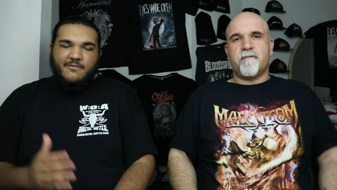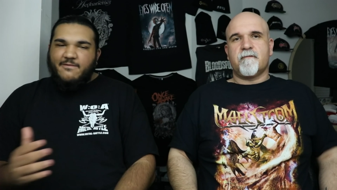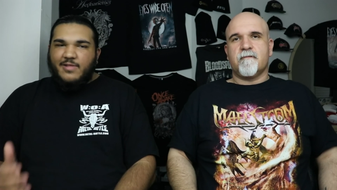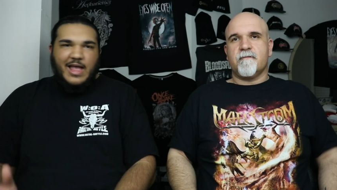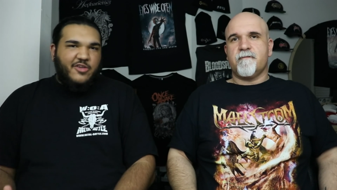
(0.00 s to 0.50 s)
Speaker 1: the
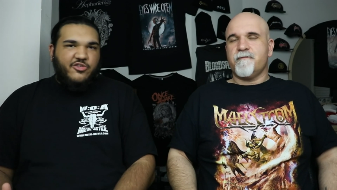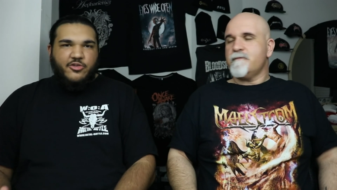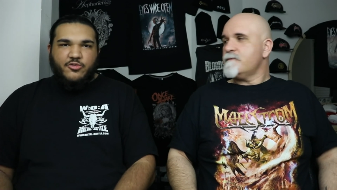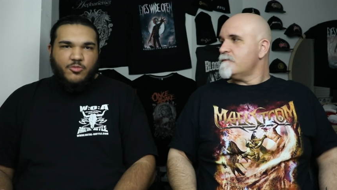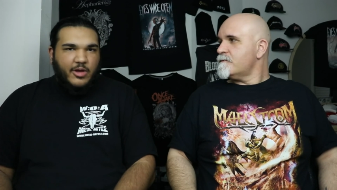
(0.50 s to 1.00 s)

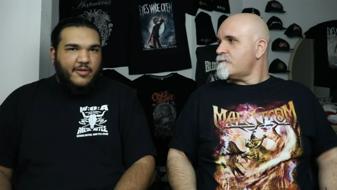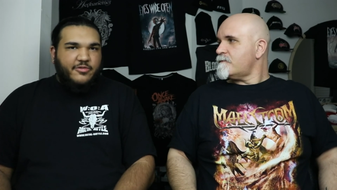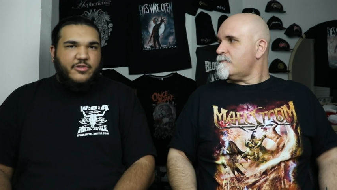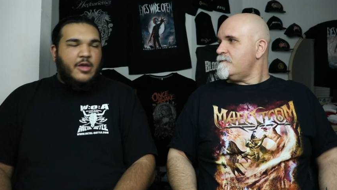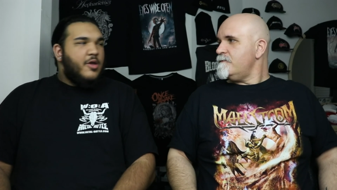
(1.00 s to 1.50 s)
flashiest
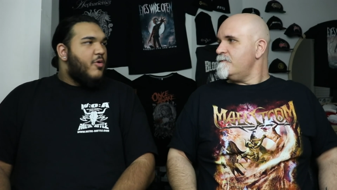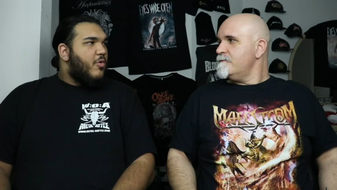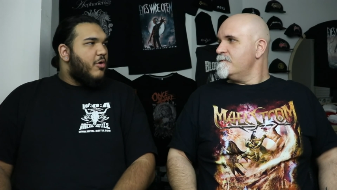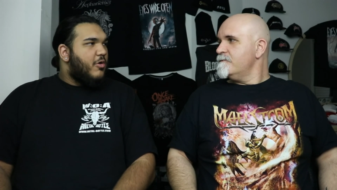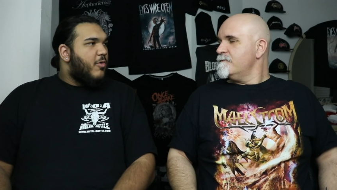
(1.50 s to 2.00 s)
riffs
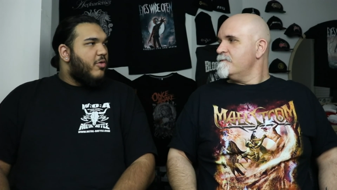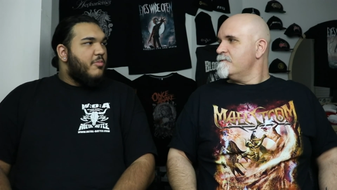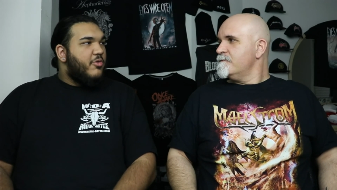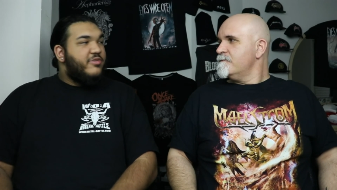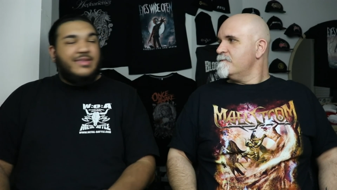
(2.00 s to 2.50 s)
or or
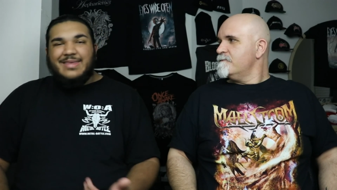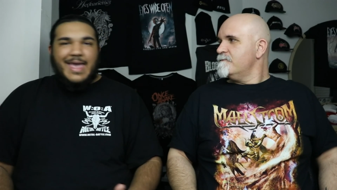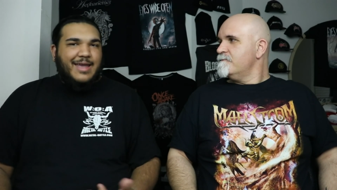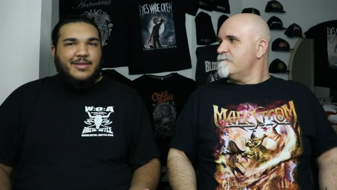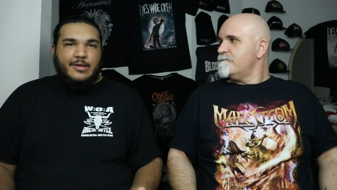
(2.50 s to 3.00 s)
the most
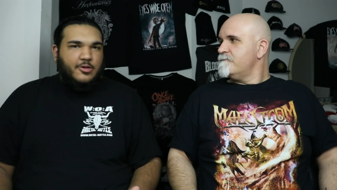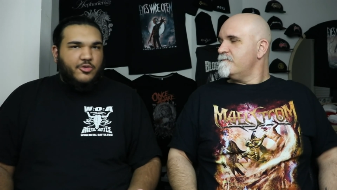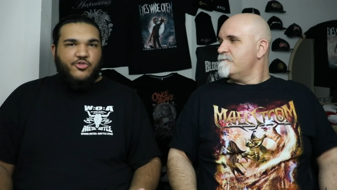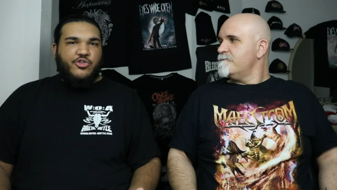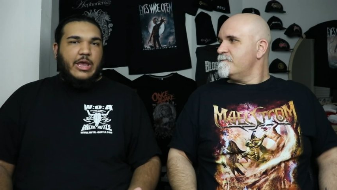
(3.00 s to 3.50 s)

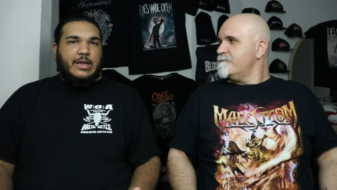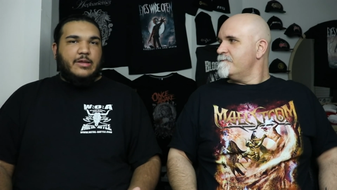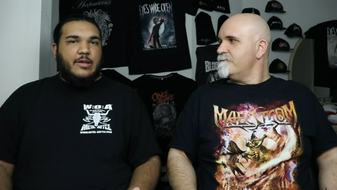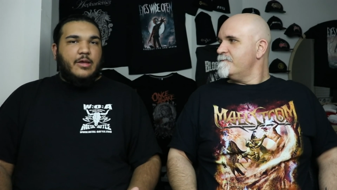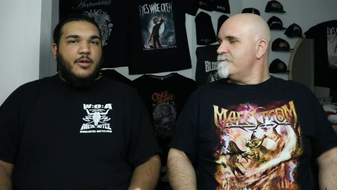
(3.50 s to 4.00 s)
technical
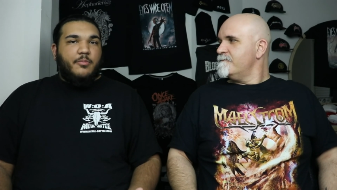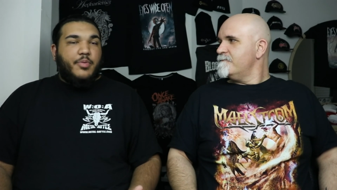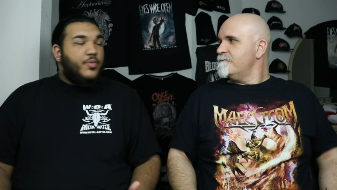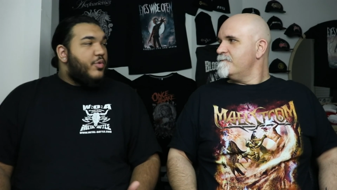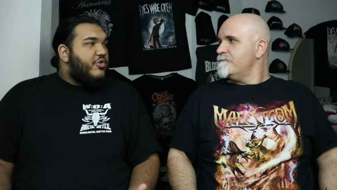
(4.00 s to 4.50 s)
shit,
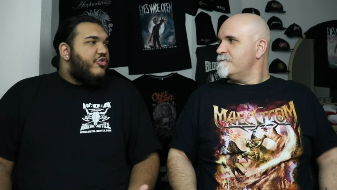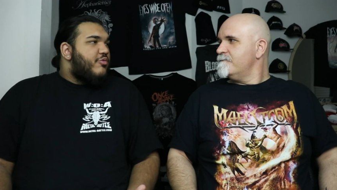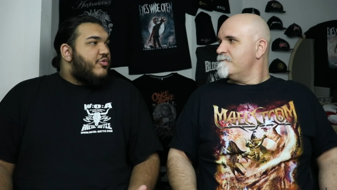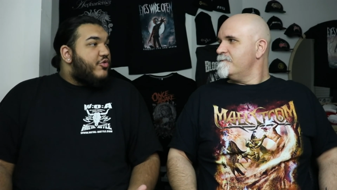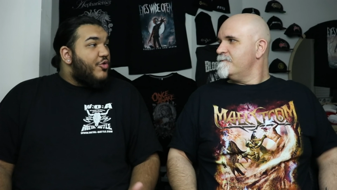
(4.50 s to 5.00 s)
but what
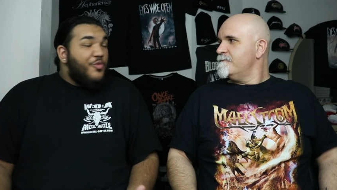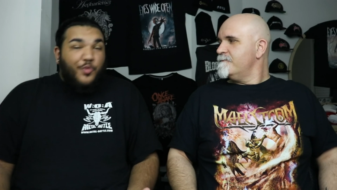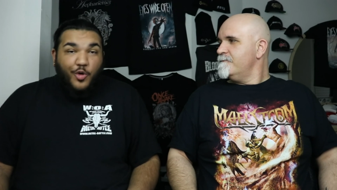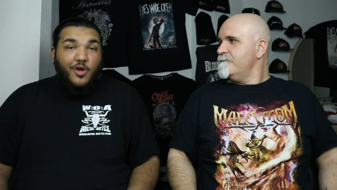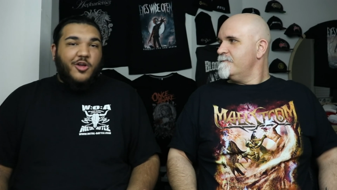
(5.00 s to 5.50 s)
you do
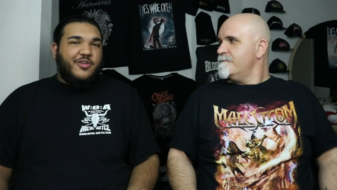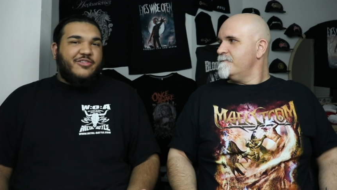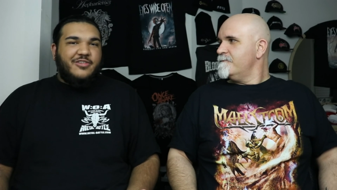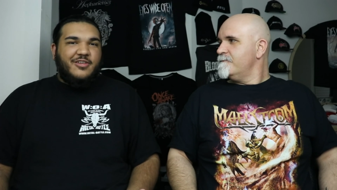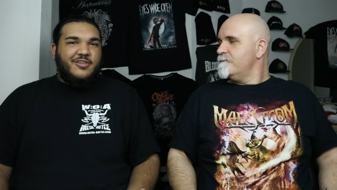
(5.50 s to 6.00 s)

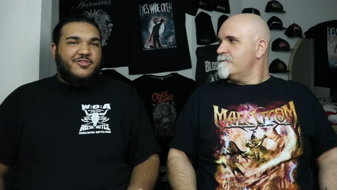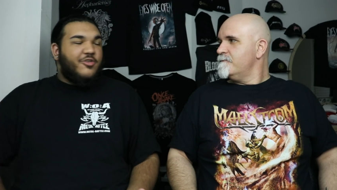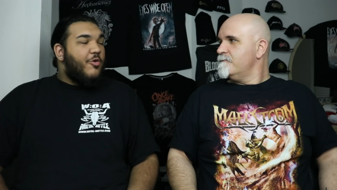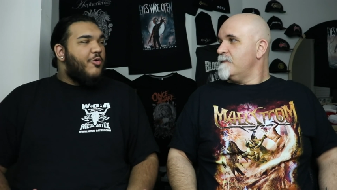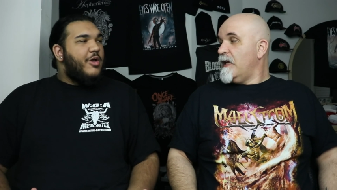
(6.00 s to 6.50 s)
works.
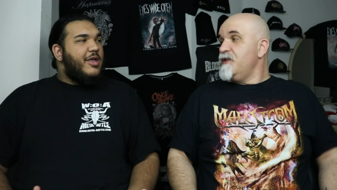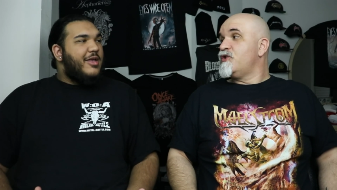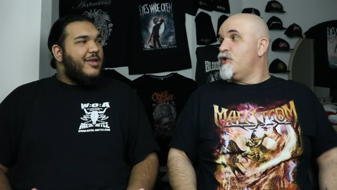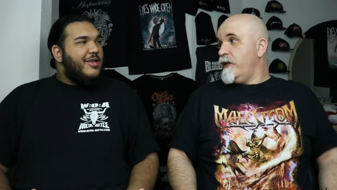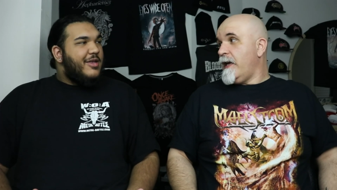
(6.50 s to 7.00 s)
So and
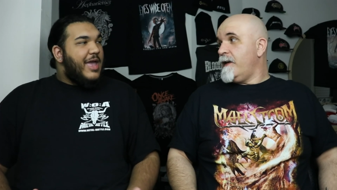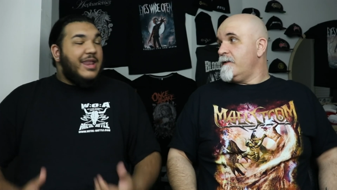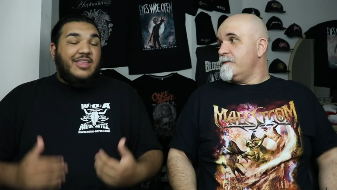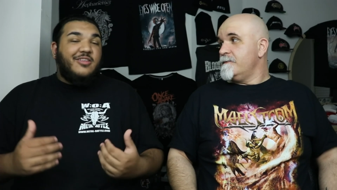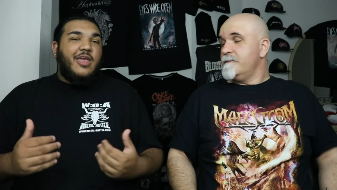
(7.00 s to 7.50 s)
he's good at
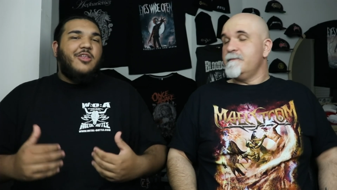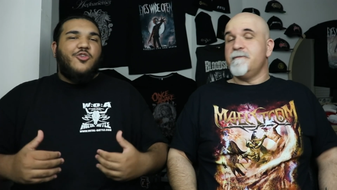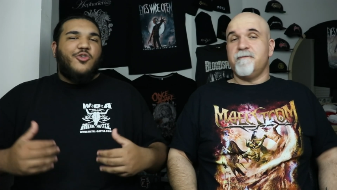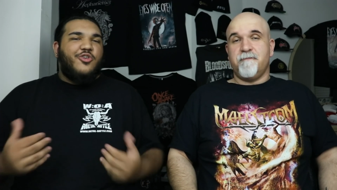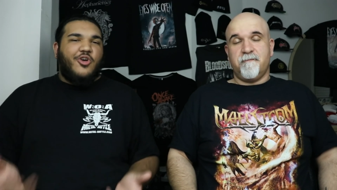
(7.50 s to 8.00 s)
it, and, and
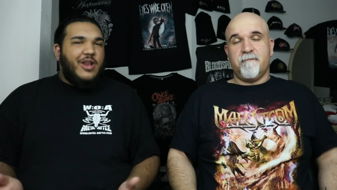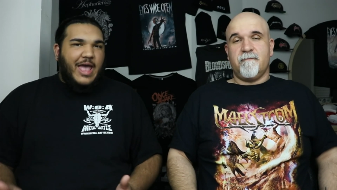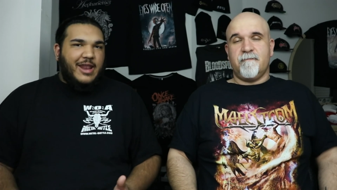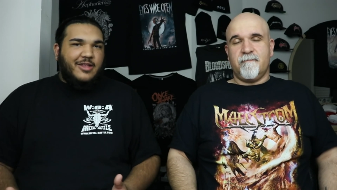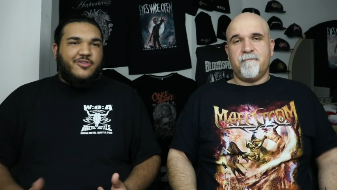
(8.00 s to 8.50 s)
you're good
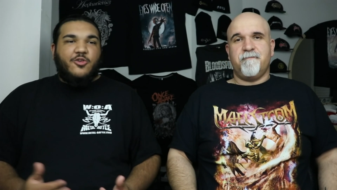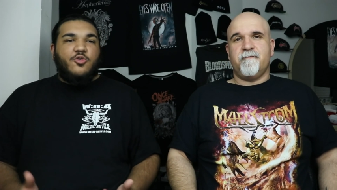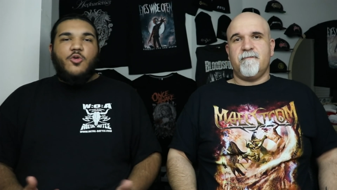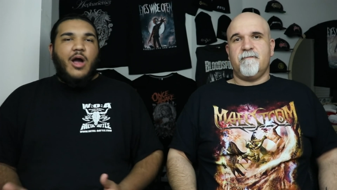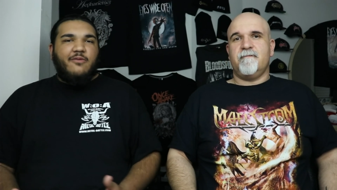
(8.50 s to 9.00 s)
at it. So
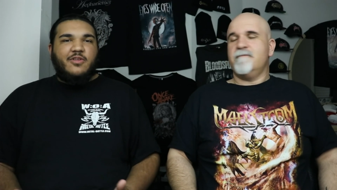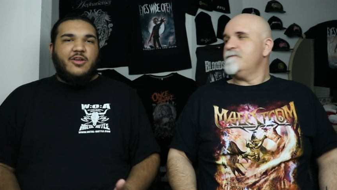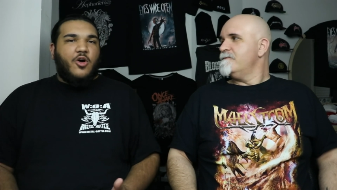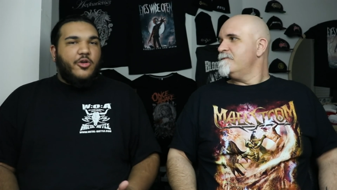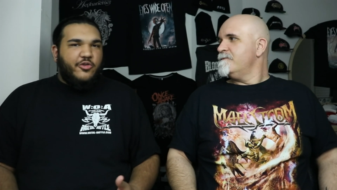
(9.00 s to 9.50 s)
you don't have
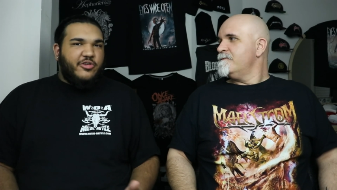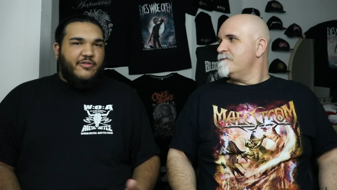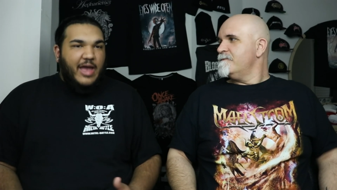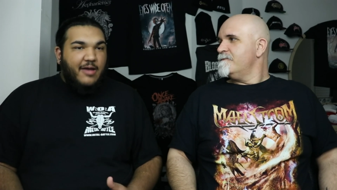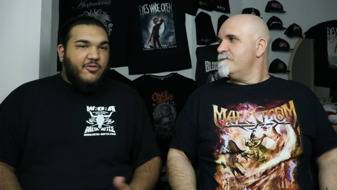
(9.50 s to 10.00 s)
to call
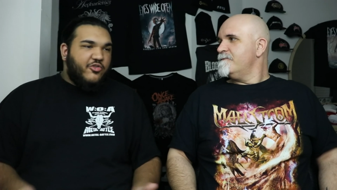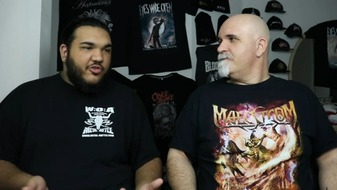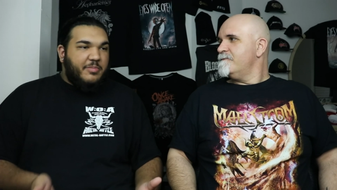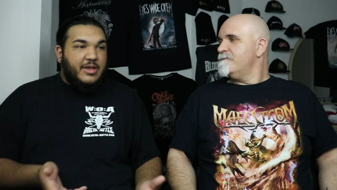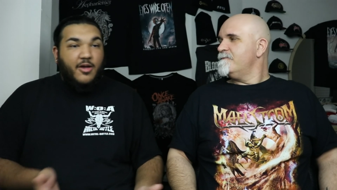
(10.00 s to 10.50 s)
yourself average
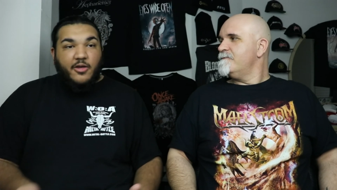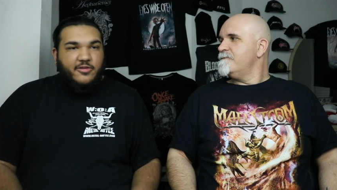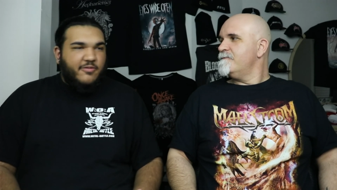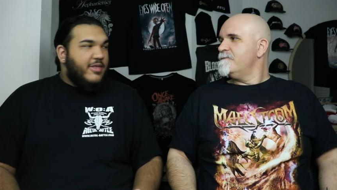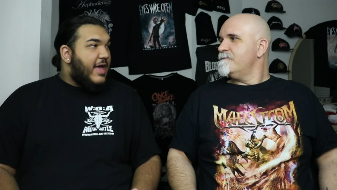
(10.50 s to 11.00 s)
just
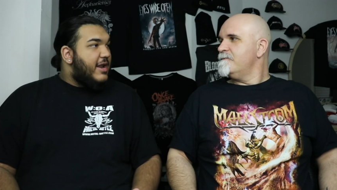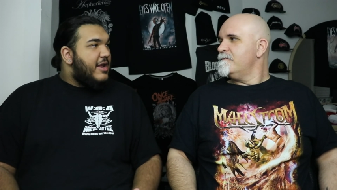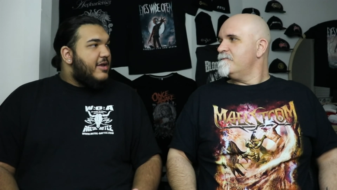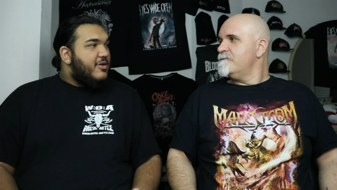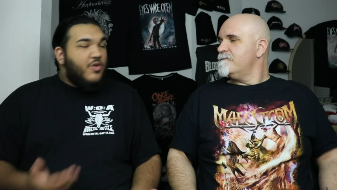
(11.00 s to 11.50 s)
because of
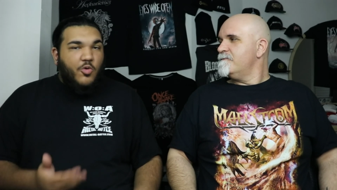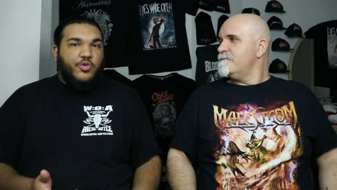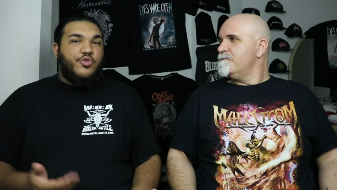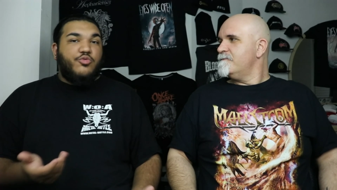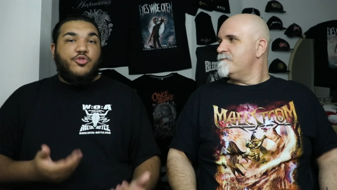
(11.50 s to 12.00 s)
that.
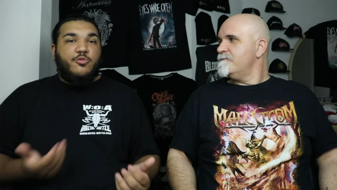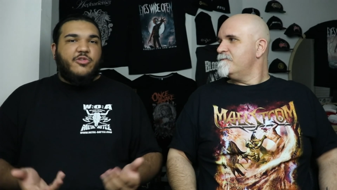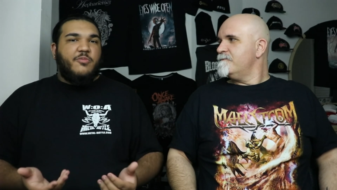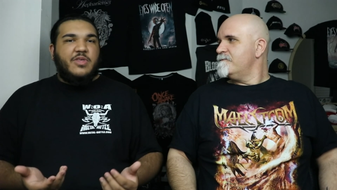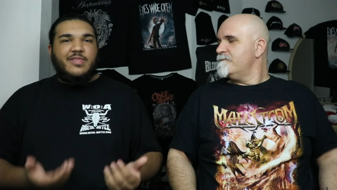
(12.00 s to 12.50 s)
No, you do
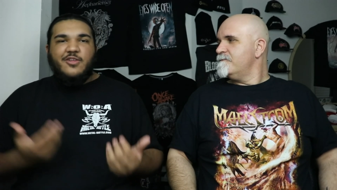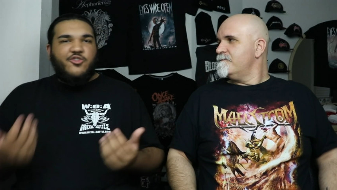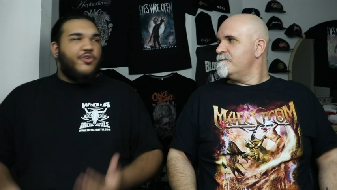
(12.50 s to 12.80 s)
something that